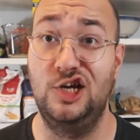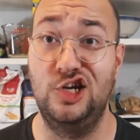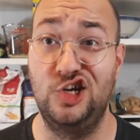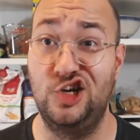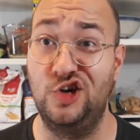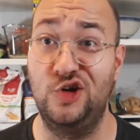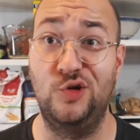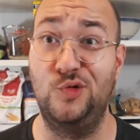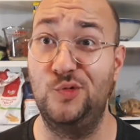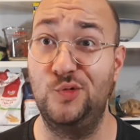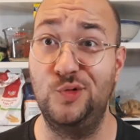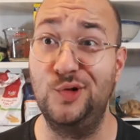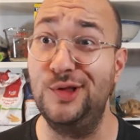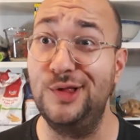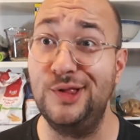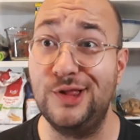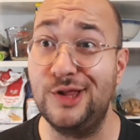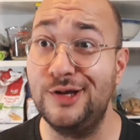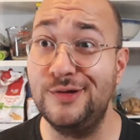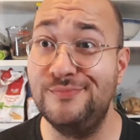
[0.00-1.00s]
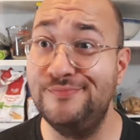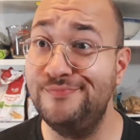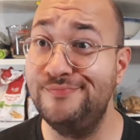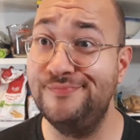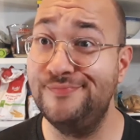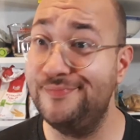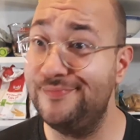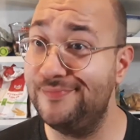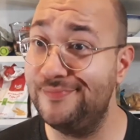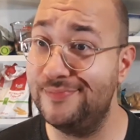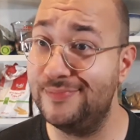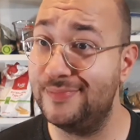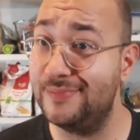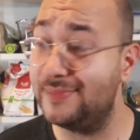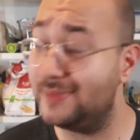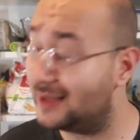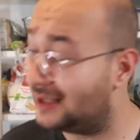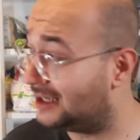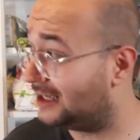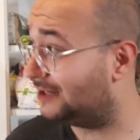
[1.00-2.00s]
Cool.
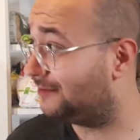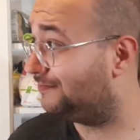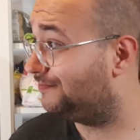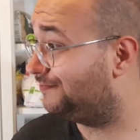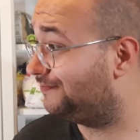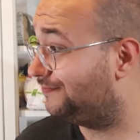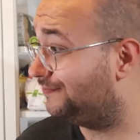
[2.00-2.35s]
Yeah.